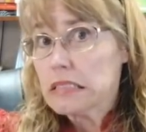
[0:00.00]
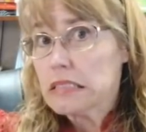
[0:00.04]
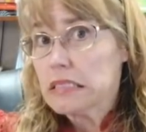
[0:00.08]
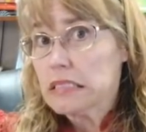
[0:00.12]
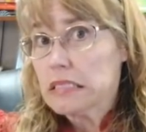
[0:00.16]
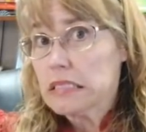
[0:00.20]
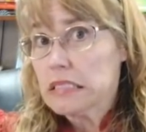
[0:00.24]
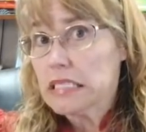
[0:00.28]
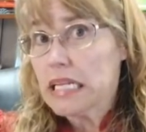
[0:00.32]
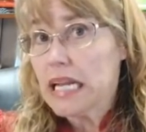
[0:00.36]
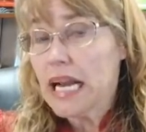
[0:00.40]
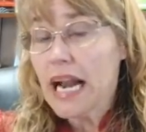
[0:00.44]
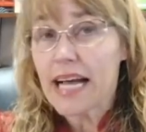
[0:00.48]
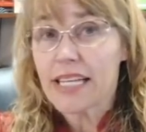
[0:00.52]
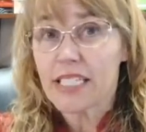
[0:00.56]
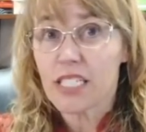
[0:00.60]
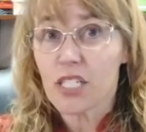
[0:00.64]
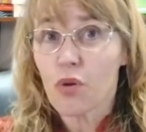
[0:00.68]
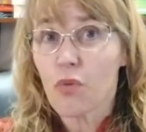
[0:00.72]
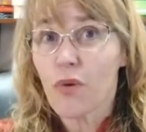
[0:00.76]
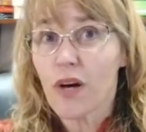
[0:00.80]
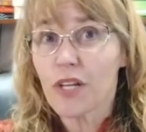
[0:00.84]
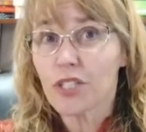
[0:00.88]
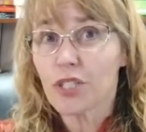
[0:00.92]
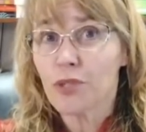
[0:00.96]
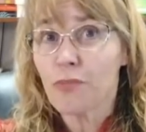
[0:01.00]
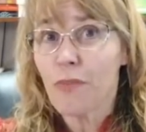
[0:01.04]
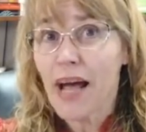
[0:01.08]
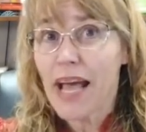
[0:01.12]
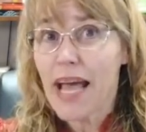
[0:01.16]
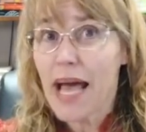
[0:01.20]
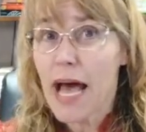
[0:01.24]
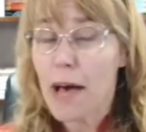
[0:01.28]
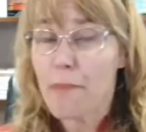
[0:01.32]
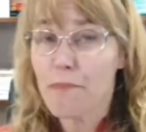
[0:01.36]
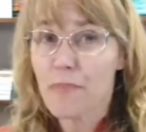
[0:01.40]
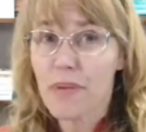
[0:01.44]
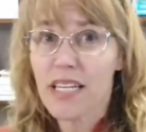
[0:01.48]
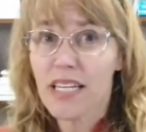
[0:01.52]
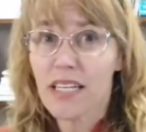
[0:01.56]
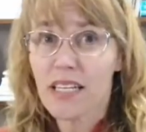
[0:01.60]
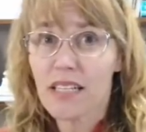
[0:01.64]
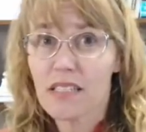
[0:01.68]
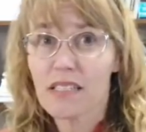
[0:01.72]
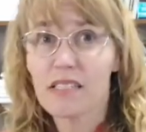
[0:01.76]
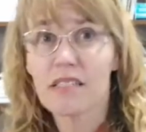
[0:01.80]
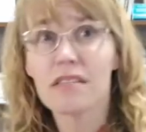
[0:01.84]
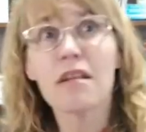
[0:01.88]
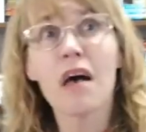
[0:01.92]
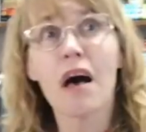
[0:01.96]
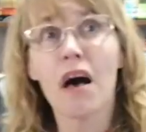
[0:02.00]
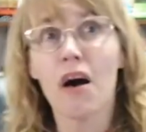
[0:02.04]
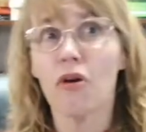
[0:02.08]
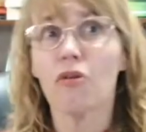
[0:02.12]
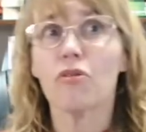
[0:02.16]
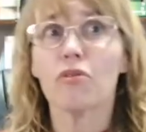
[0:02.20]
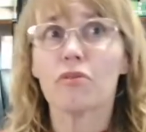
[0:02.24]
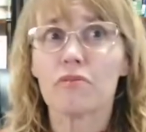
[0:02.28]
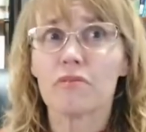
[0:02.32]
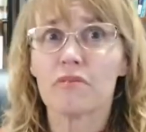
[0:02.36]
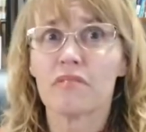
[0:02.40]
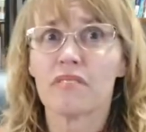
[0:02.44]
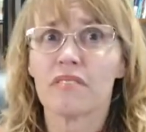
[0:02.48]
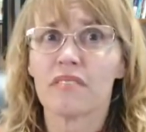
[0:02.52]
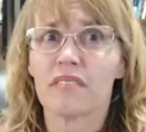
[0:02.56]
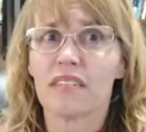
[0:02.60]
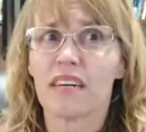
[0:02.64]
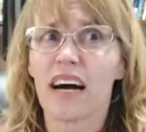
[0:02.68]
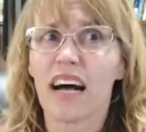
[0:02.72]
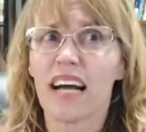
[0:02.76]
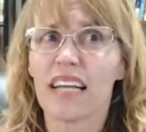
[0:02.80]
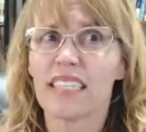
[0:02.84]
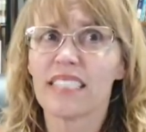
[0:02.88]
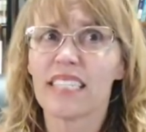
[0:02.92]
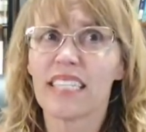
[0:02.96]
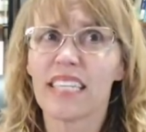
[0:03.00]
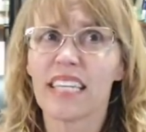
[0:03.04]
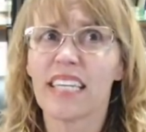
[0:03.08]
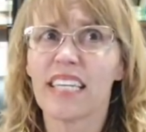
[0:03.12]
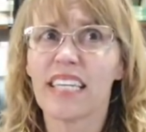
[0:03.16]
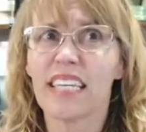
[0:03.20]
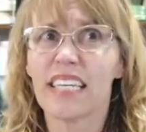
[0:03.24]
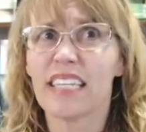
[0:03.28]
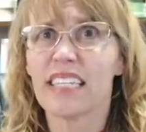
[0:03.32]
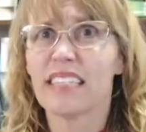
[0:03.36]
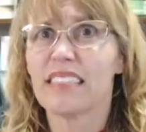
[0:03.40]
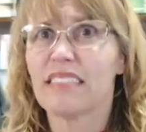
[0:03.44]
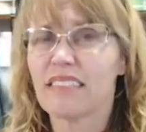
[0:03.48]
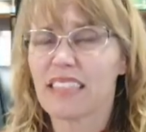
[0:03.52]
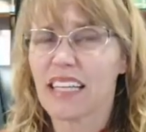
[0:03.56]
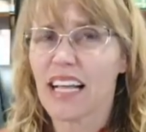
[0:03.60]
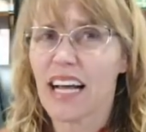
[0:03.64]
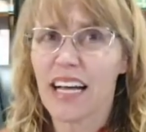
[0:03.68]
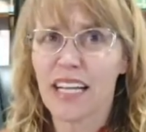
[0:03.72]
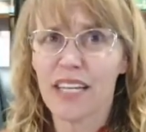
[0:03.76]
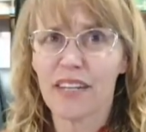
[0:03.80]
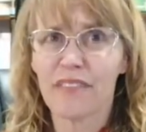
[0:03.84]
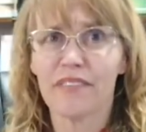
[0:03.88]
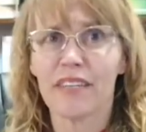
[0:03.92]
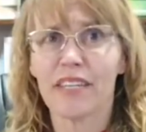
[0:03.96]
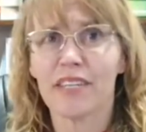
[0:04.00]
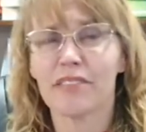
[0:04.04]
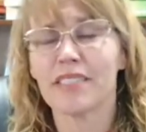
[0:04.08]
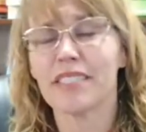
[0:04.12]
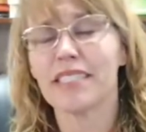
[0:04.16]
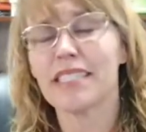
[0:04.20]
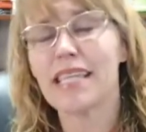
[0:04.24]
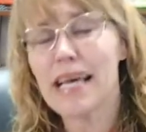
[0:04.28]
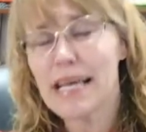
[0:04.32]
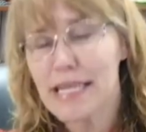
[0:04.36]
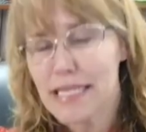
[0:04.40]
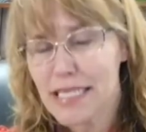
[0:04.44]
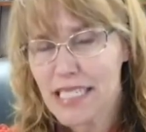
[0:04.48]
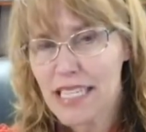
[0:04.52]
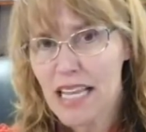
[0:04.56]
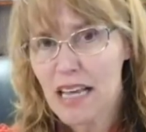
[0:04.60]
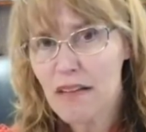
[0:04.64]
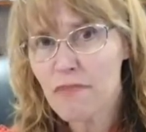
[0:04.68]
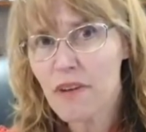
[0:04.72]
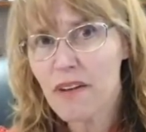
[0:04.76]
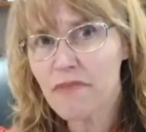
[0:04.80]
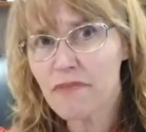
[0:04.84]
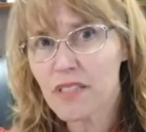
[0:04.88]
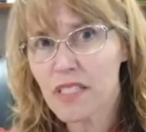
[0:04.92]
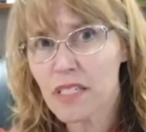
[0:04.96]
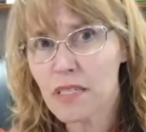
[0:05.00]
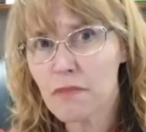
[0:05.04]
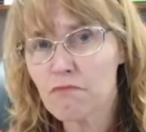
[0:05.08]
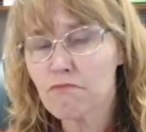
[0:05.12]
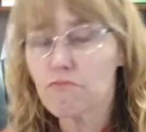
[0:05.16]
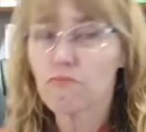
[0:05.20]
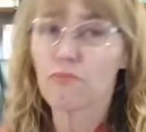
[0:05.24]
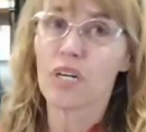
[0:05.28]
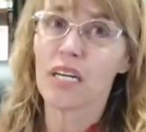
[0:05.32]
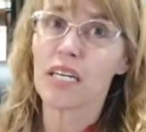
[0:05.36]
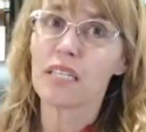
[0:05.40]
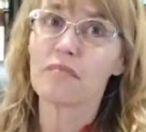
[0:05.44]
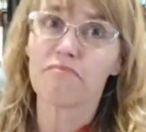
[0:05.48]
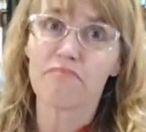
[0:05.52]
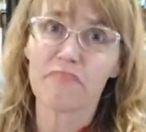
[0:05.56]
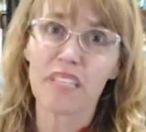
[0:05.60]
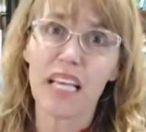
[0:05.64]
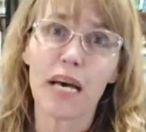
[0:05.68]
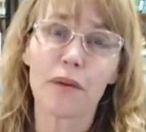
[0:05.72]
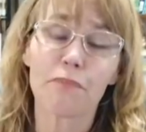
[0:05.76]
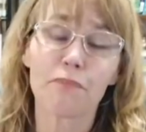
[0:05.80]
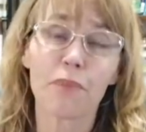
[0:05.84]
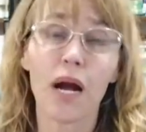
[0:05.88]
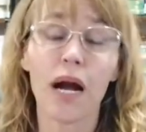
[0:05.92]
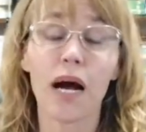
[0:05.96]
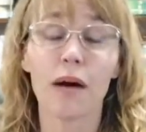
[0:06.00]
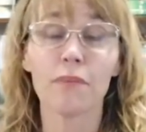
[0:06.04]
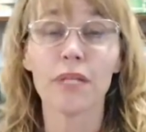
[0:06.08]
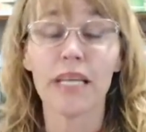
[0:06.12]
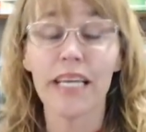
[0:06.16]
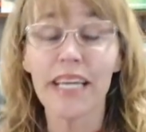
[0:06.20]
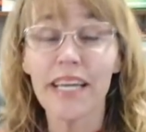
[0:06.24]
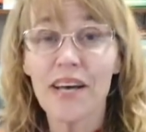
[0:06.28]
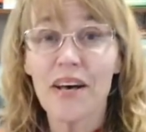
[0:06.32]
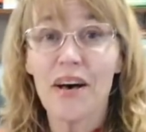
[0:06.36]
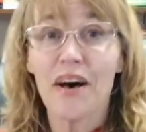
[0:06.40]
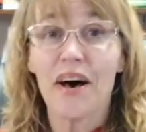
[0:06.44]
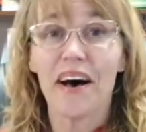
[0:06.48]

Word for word: Did I squelch my happiness? No. Did it kind of irritate some of them? Well, yeah, probably.